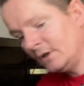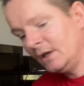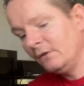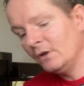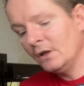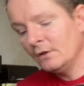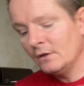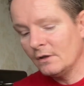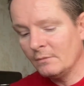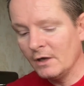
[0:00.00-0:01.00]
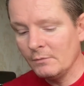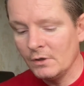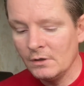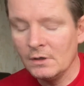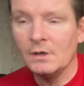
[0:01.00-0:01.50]
here in London at the
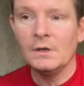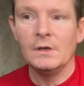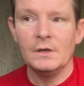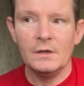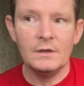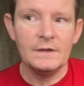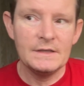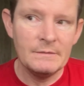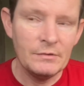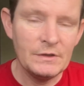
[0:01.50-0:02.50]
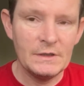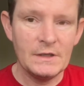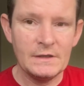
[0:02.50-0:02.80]
moment. The temperature